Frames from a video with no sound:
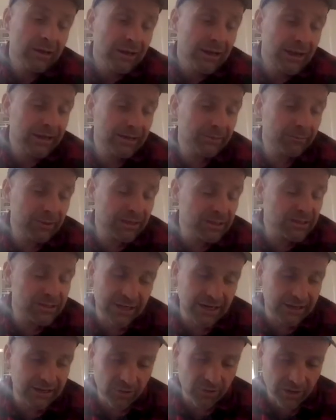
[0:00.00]
And it means that
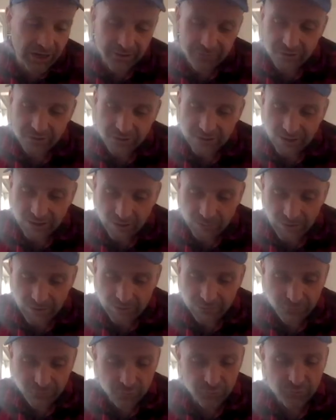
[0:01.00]
I don't have to care
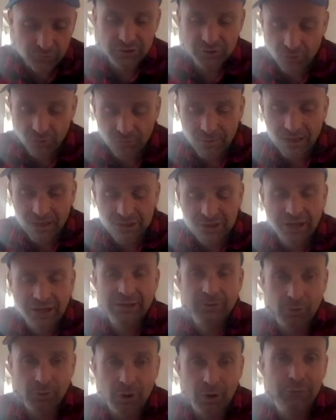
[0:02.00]
about food so much. I
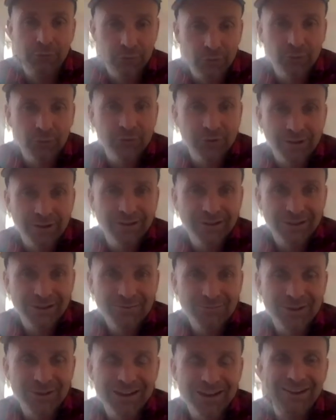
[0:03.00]
grow food,
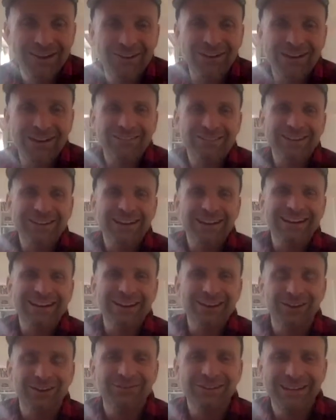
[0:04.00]
but I don't have to
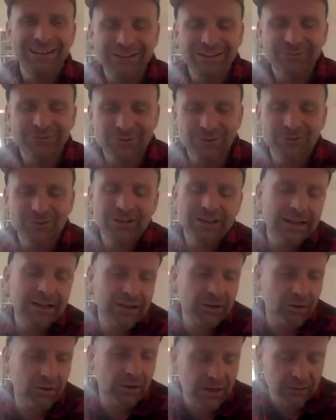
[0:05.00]
love to eat food, and I
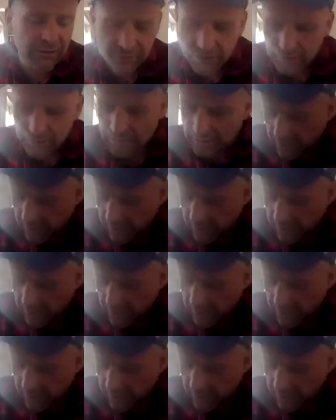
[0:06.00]
don't have to